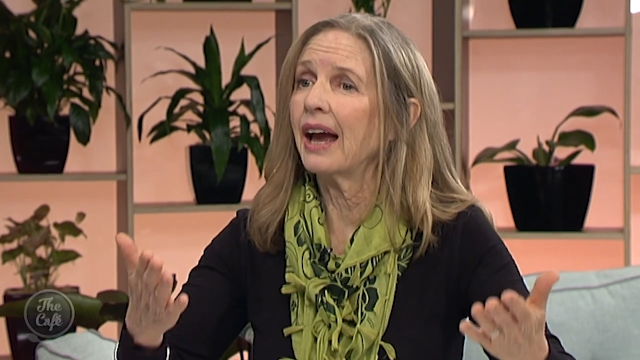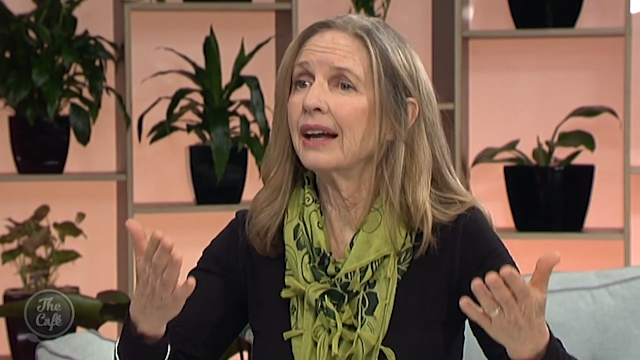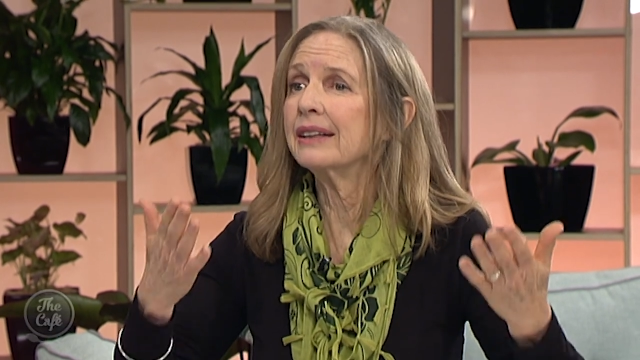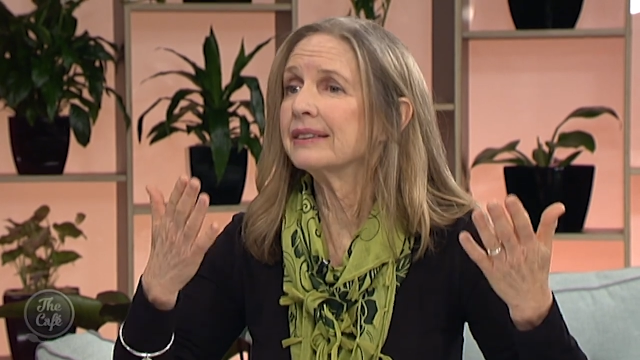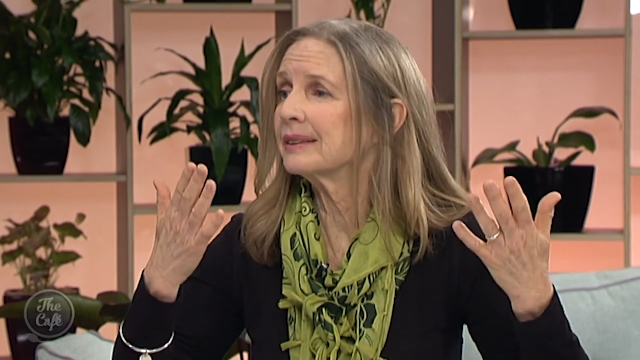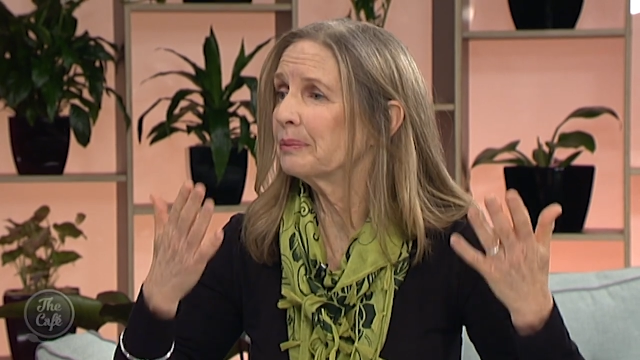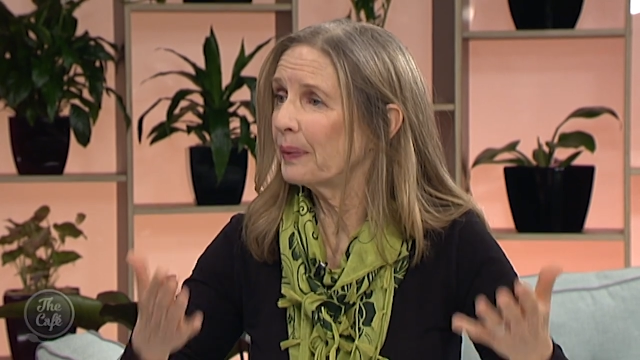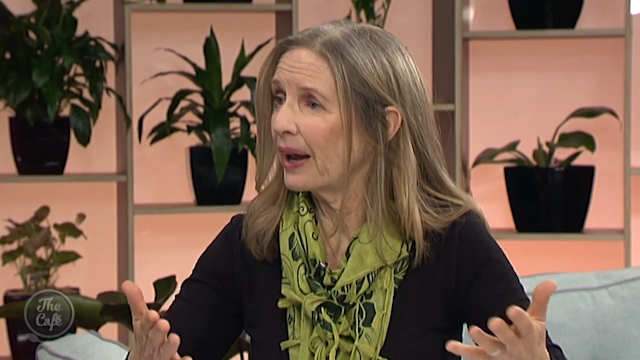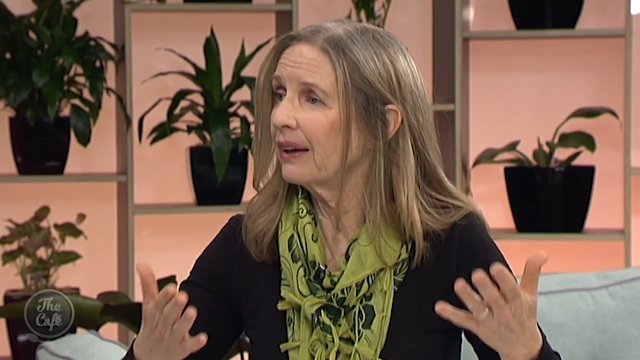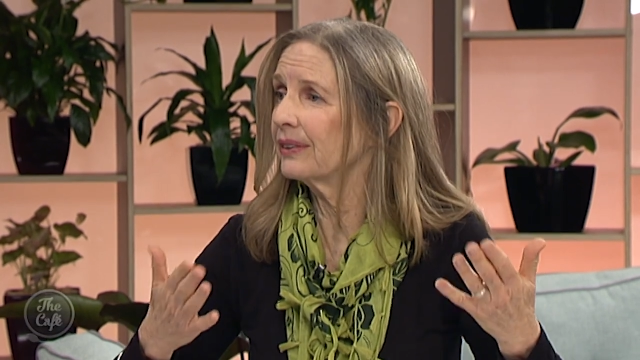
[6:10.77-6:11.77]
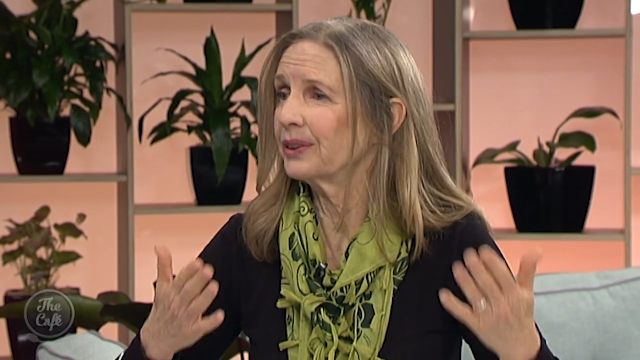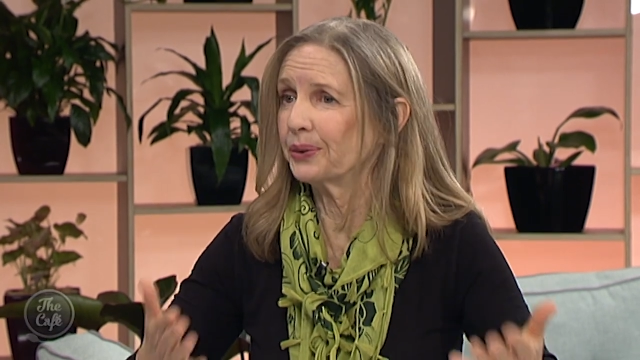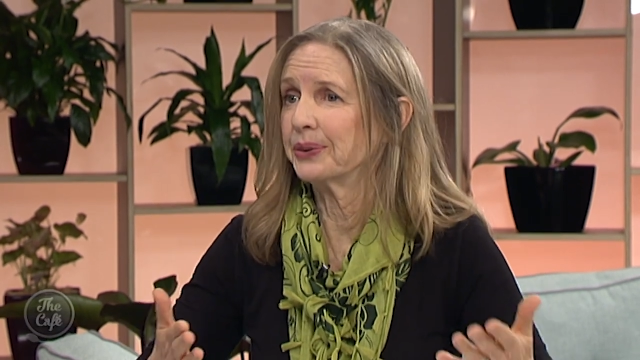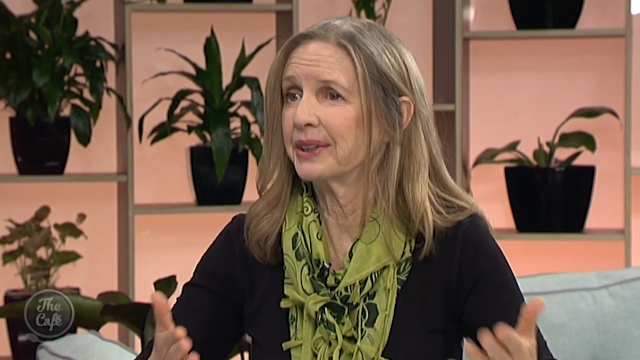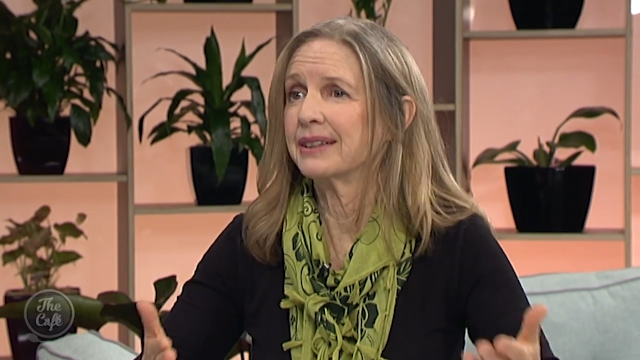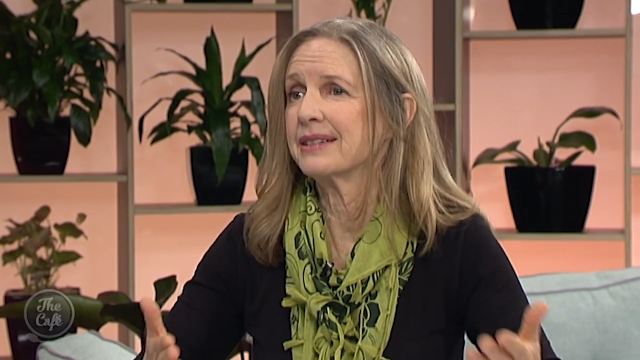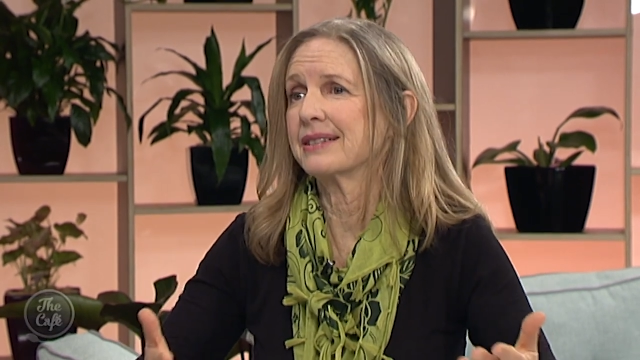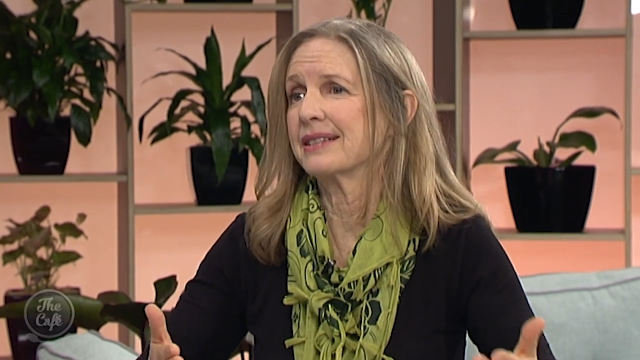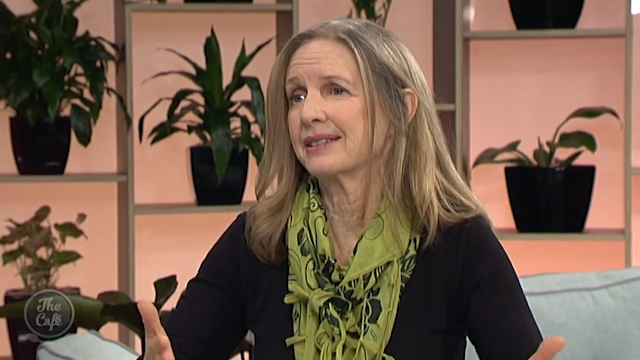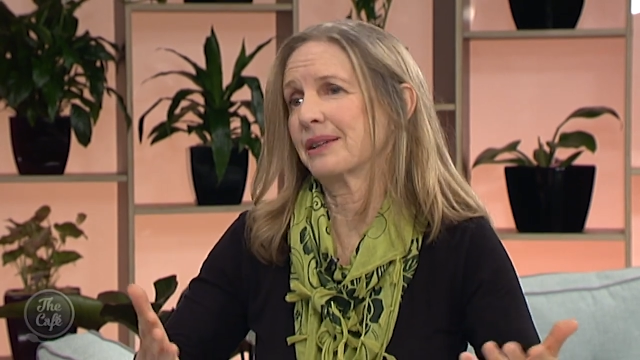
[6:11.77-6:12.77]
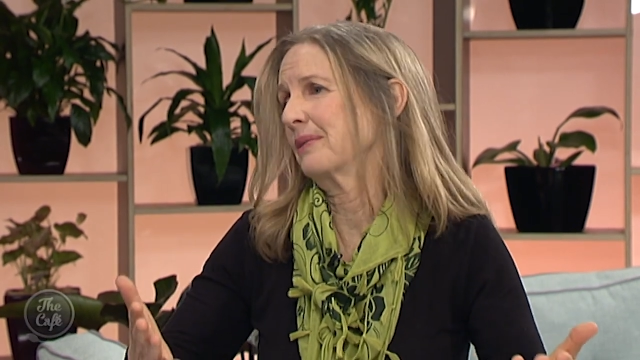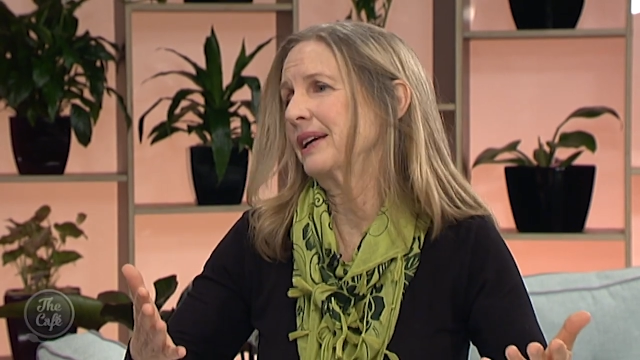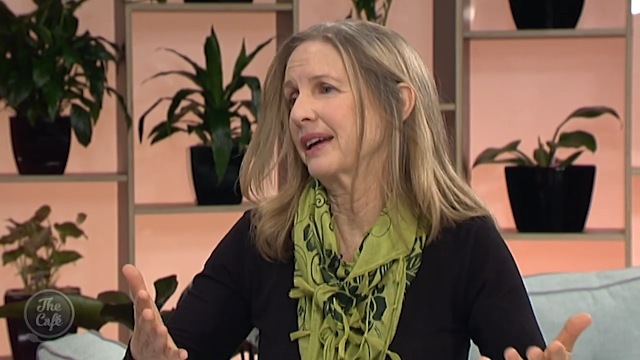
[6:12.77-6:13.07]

And it's about the audiences that we're